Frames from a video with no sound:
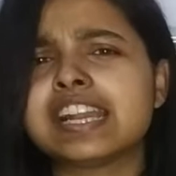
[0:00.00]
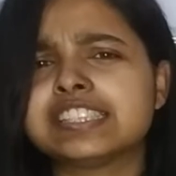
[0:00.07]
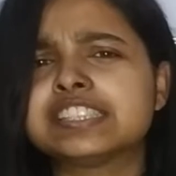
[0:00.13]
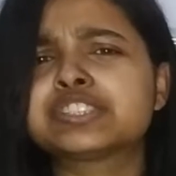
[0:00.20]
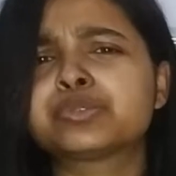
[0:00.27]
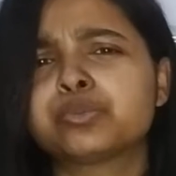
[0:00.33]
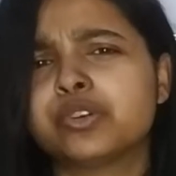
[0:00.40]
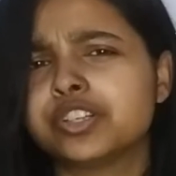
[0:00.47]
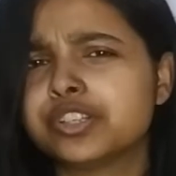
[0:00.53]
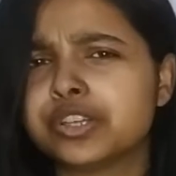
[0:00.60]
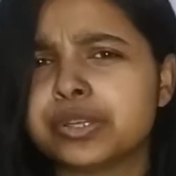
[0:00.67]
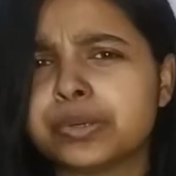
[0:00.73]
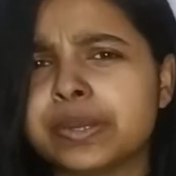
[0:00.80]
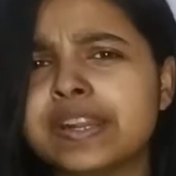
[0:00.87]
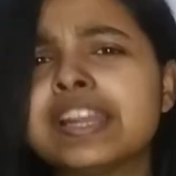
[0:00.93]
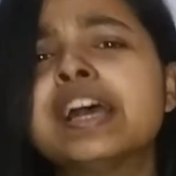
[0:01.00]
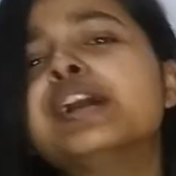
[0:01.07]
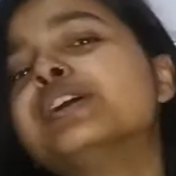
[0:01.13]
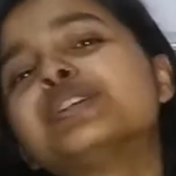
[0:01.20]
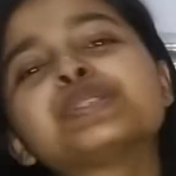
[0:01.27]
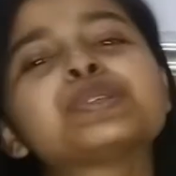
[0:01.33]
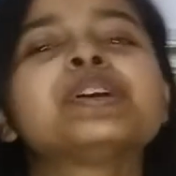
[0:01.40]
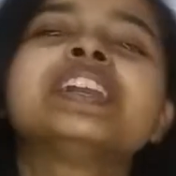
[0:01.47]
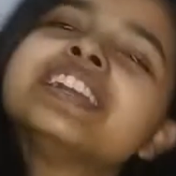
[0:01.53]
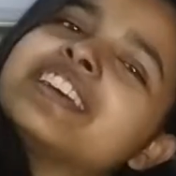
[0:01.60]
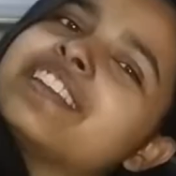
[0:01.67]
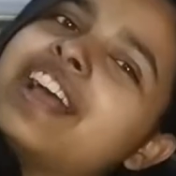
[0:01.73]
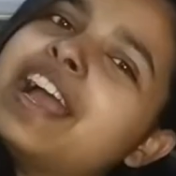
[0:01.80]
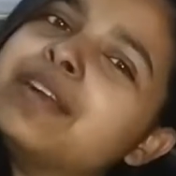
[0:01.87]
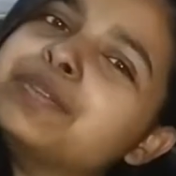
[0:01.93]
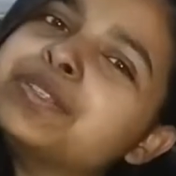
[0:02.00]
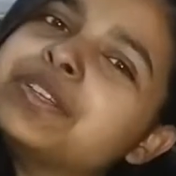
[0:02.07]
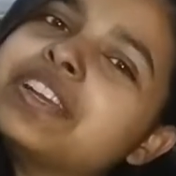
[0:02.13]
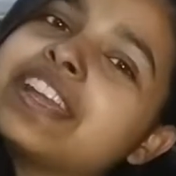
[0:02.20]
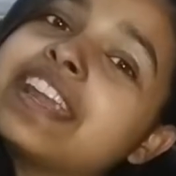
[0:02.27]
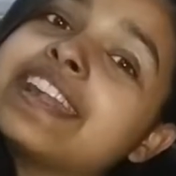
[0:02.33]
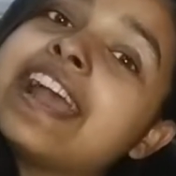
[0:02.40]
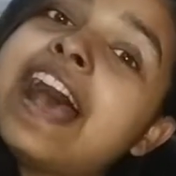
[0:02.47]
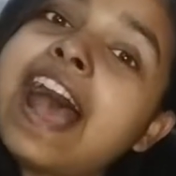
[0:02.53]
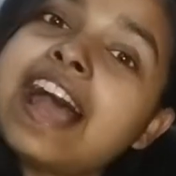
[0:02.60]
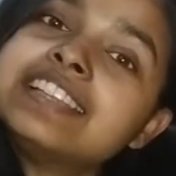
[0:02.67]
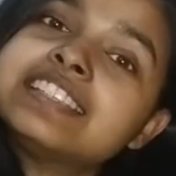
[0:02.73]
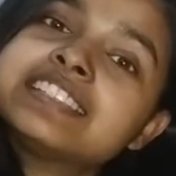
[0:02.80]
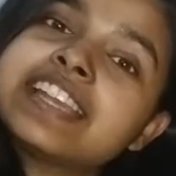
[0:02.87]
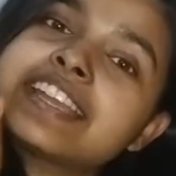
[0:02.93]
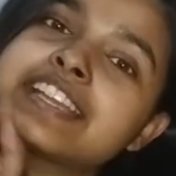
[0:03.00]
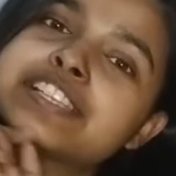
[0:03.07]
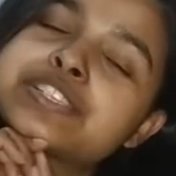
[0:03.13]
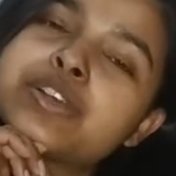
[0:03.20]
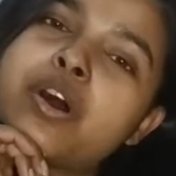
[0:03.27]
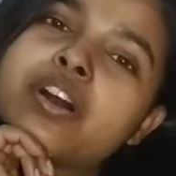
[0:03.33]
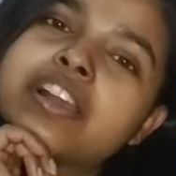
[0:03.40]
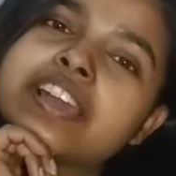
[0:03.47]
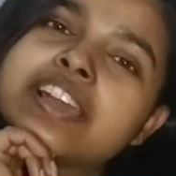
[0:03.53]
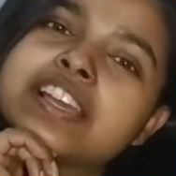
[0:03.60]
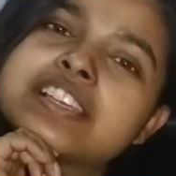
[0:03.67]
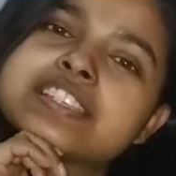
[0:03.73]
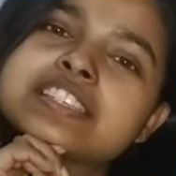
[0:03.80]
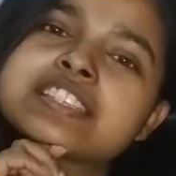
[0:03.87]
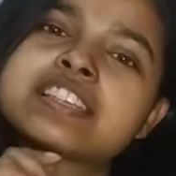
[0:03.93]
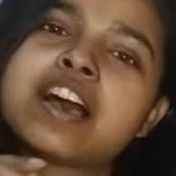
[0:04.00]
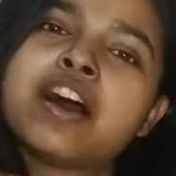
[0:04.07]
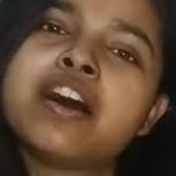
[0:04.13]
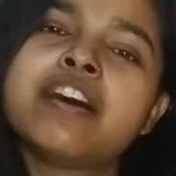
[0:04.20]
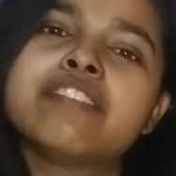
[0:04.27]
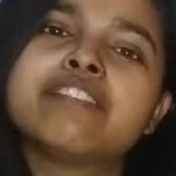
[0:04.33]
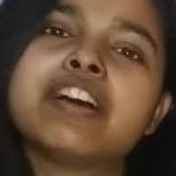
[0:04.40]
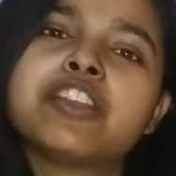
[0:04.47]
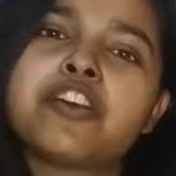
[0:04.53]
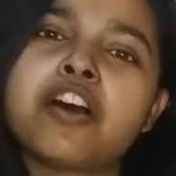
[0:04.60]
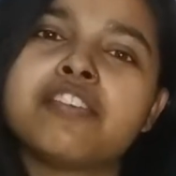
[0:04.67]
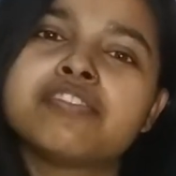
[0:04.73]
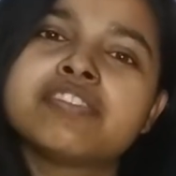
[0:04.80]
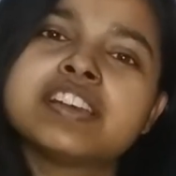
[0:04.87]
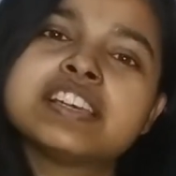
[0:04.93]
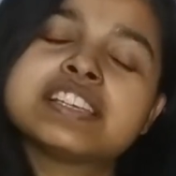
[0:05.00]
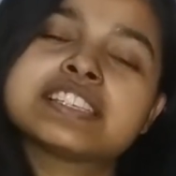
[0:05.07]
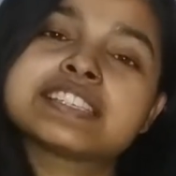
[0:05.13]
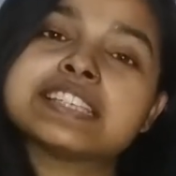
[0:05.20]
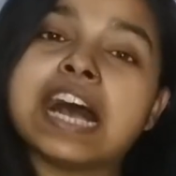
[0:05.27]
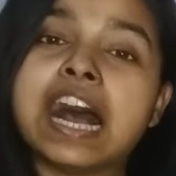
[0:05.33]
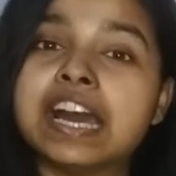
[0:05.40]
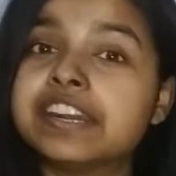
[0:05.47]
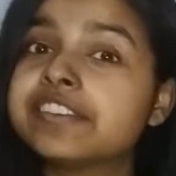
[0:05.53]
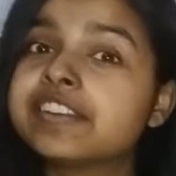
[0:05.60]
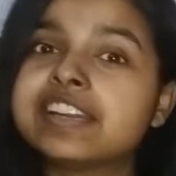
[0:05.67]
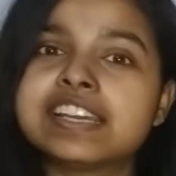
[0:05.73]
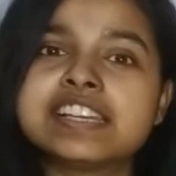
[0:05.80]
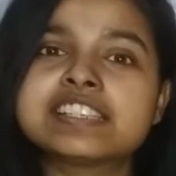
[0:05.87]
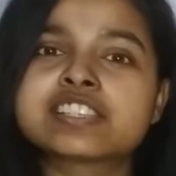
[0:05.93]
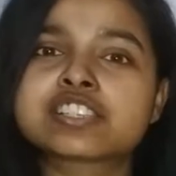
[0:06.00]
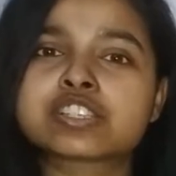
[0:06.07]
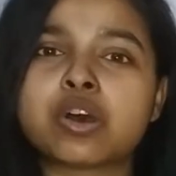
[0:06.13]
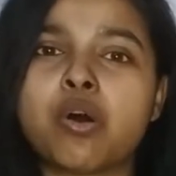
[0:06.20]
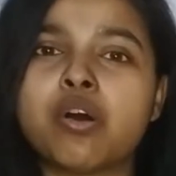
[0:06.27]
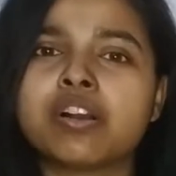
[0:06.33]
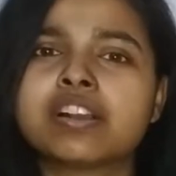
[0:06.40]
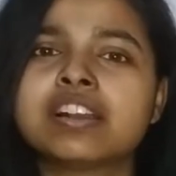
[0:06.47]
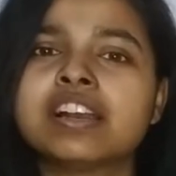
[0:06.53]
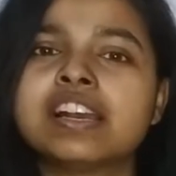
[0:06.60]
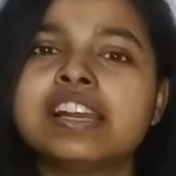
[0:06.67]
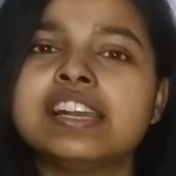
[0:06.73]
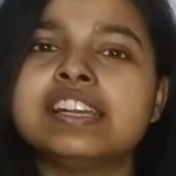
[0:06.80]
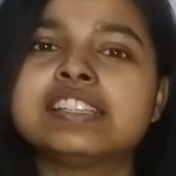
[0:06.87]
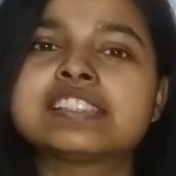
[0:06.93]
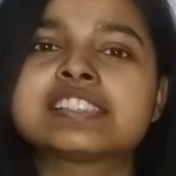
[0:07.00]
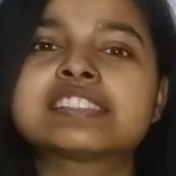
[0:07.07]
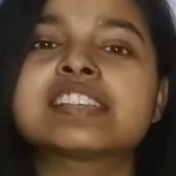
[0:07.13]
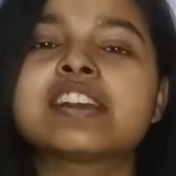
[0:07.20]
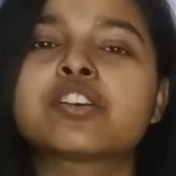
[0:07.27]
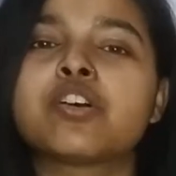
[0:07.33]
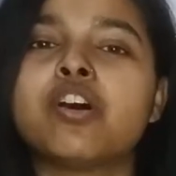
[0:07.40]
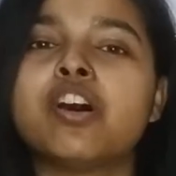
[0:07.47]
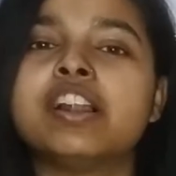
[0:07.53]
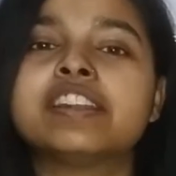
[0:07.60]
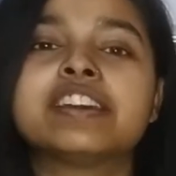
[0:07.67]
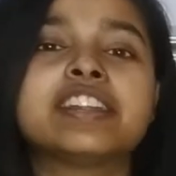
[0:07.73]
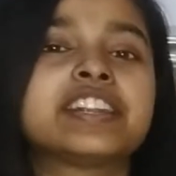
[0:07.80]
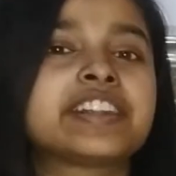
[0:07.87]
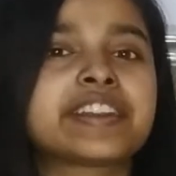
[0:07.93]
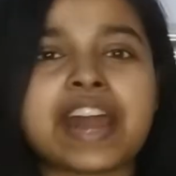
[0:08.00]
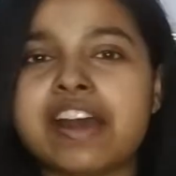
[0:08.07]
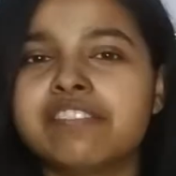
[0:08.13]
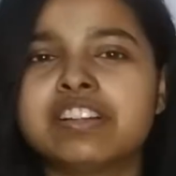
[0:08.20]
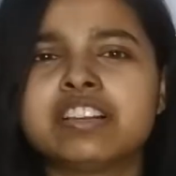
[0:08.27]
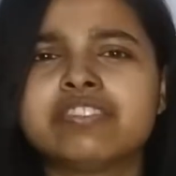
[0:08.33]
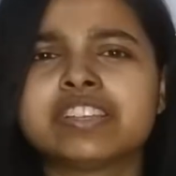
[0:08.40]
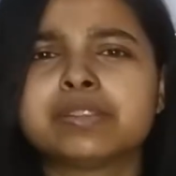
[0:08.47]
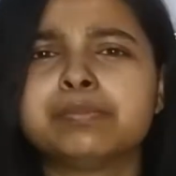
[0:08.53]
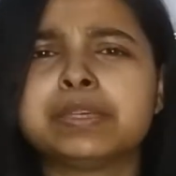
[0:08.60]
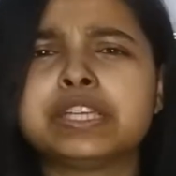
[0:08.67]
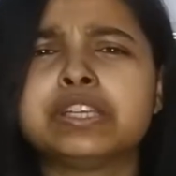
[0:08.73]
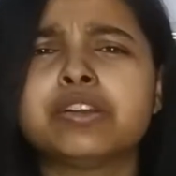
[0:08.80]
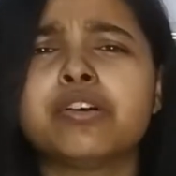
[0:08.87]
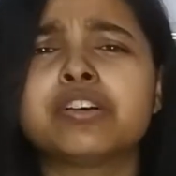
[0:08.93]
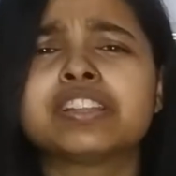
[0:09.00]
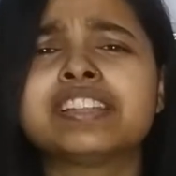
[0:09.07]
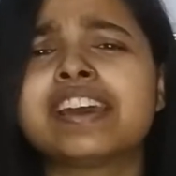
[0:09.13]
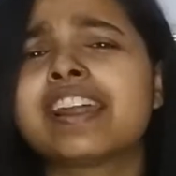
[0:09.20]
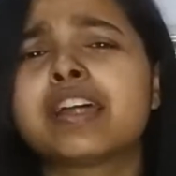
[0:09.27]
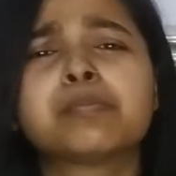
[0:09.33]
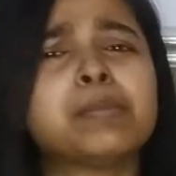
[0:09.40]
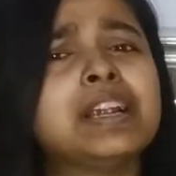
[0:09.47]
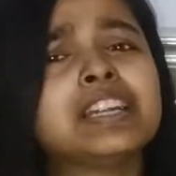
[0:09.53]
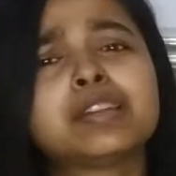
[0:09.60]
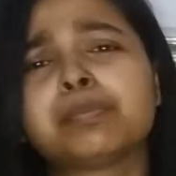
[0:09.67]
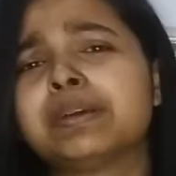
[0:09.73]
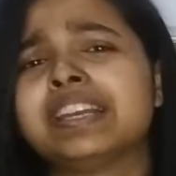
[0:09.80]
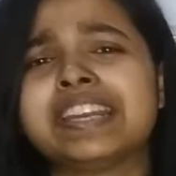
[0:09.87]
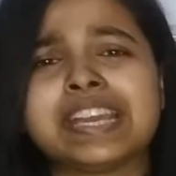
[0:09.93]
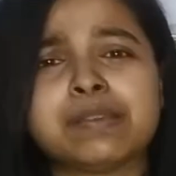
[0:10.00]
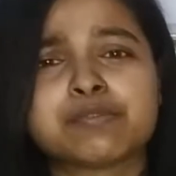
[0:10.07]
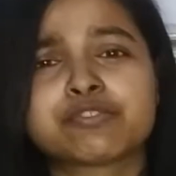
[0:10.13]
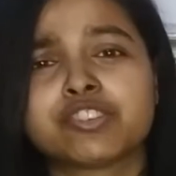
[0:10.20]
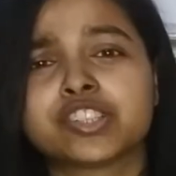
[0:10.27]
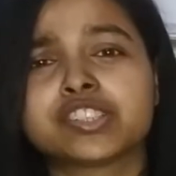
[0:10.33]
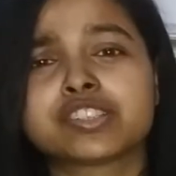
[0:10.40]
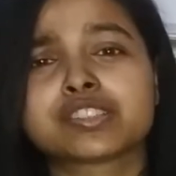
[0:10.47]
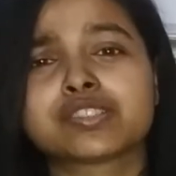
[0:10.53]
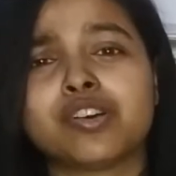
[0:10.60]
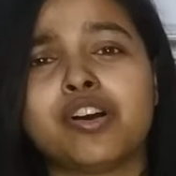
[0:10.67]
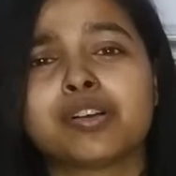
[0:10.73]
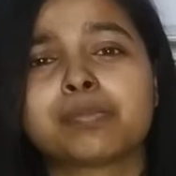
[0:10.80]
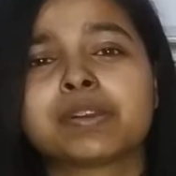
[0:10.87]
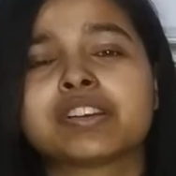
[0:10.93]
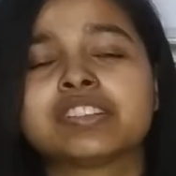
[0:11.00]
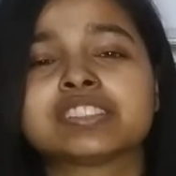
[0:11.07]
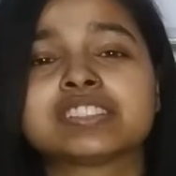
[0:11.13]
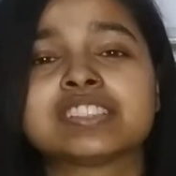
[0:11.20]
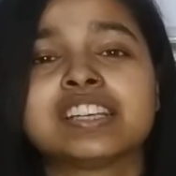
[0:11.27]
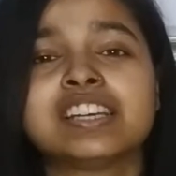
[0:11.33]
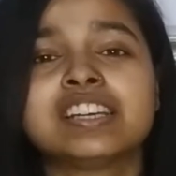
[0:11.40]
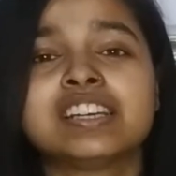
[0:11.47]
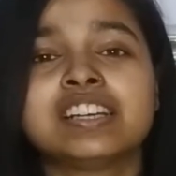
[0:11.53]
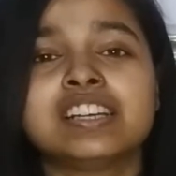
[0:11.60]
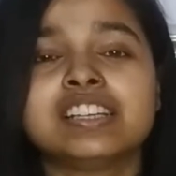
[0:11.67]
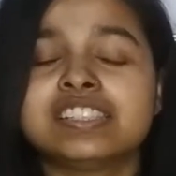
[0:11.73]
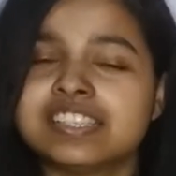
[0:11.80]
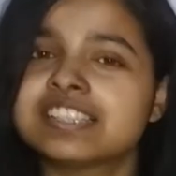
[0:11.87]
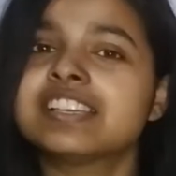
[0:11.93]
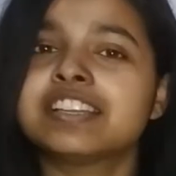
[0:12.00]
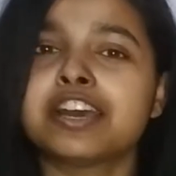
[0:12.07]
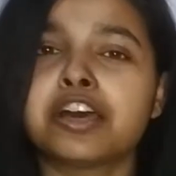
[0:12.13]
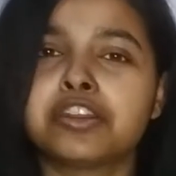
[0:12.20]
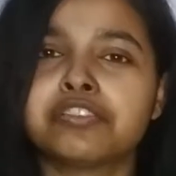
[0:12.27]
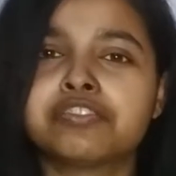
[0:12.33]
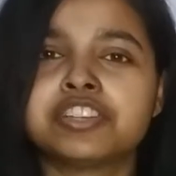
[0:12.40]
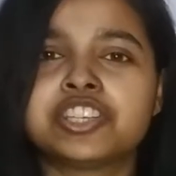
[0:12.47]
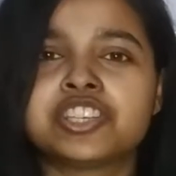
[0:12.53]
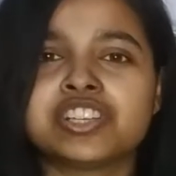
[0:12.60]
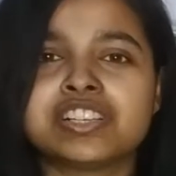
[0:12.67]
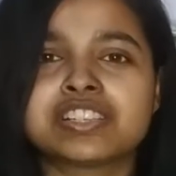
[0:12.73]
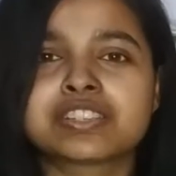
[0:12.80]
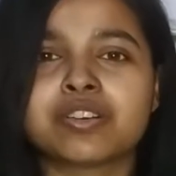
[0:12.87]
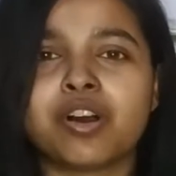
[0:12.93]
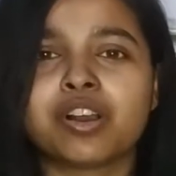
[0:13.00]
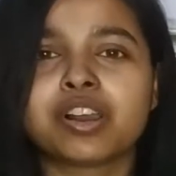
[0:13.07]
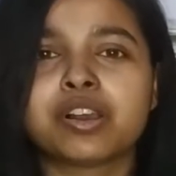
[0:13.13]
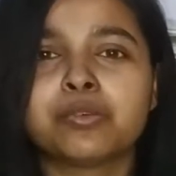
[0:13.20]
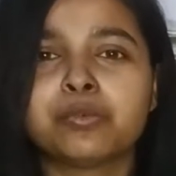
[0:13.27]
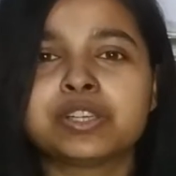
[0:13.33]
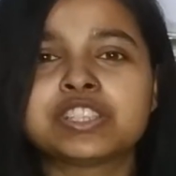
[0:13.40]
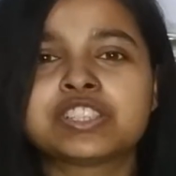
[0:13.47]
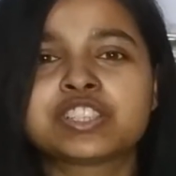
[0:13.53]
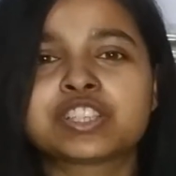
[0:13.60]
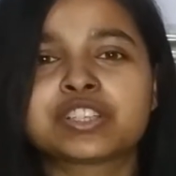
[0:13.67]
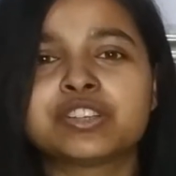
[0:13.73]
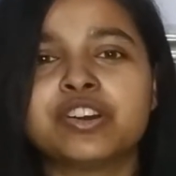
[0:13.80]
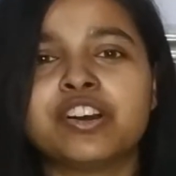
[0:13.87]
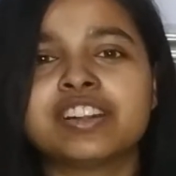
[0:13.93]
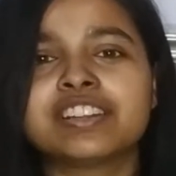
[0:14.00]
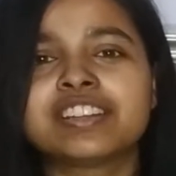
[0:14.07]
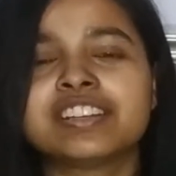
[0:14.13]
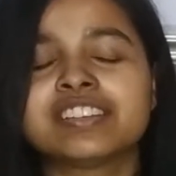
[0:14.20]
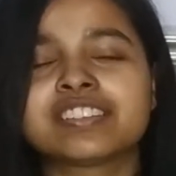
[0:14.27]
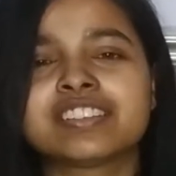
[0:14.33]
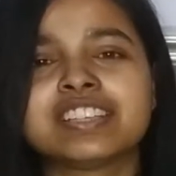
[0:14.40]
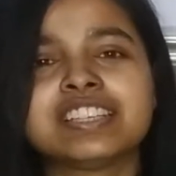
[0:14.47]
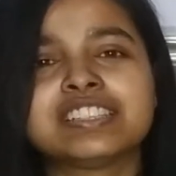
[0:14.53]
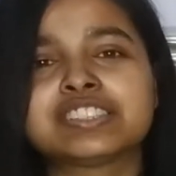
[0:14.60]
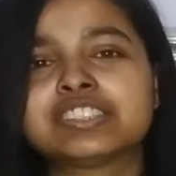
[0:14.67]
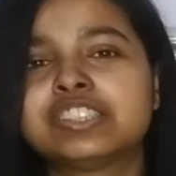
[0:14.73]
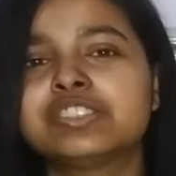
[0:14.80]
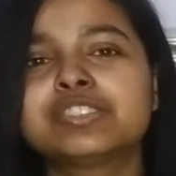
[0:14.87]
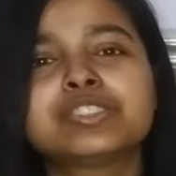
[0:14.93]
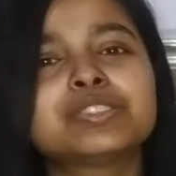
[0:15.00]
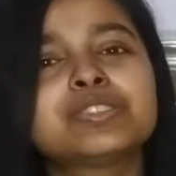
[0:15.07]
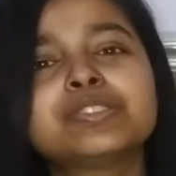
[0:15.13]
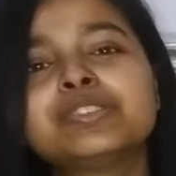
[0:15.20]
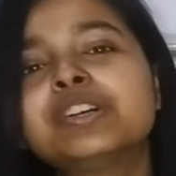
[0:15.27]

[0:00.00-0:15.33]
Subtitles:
just want to do it. So here I am doing it. And the second song is one of his unreleased song. It's called Travel With Me, or there are multiple names for this song because it is an unofficial song which got released due to